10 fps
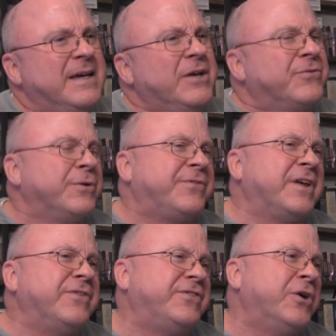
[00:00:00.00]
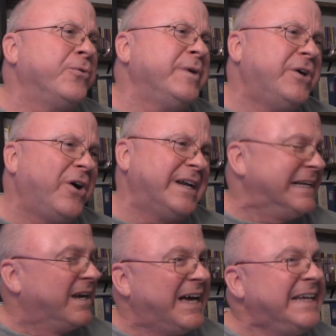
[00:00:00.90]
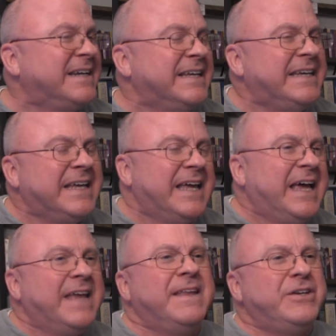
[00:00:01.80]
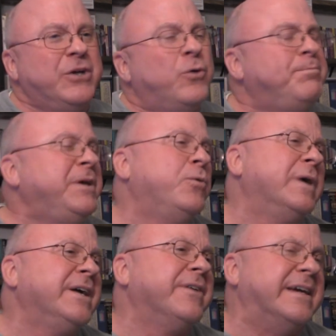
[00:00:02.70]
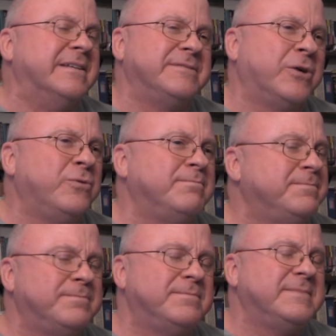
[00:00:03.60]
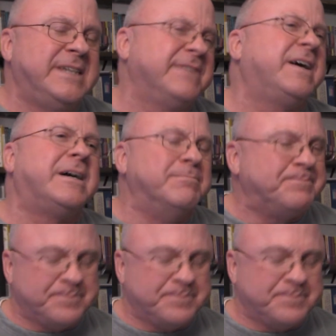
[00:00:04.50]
So he says, don't regard it lightly, and then don't be weary. Don't give up.